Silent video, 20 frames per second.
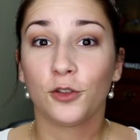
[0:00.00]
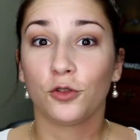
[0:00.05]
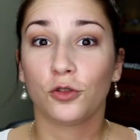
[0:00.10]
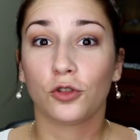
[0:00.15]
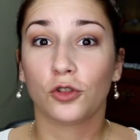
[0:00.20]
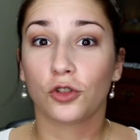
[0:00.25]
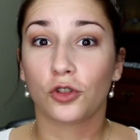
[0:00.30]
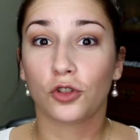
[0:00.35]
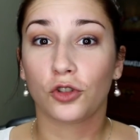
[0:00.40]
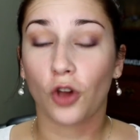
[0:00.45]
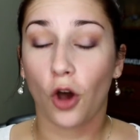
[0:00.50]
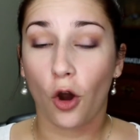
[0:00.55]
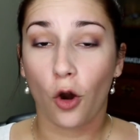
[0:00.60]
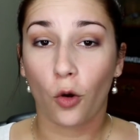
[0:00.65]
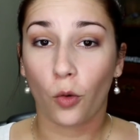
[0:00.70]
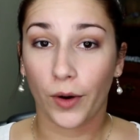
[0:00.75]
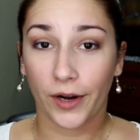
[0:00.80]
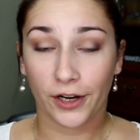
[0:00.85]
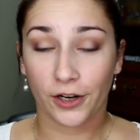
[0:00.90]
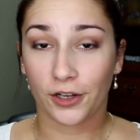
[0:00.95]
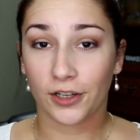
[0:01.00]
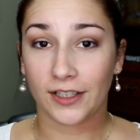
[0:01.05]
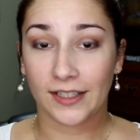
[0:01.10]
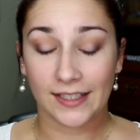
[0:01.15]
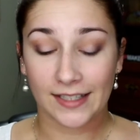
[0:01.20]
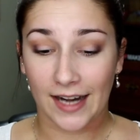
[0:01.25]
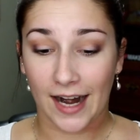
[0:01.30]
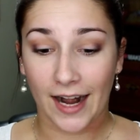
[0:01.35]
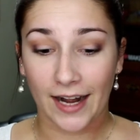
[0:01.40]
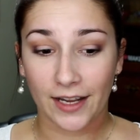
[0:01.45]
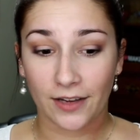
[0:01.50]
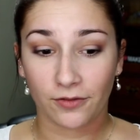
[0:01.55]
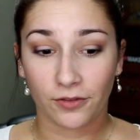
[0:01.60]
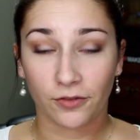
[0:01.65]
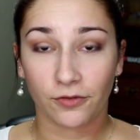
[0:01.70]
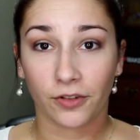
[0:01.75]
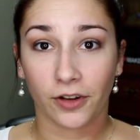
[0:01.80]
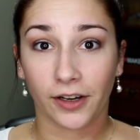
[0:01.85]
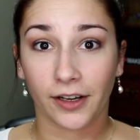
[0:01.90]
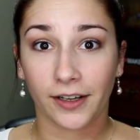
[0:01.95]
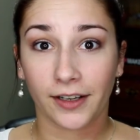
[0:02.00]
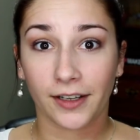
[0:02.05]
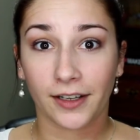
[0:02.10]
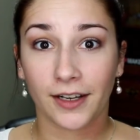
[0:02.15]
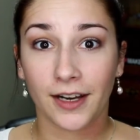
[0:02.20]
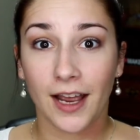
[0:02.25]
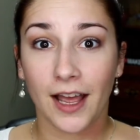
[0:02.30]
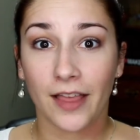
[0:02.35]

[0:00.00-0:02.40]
So weird, it's not even funny.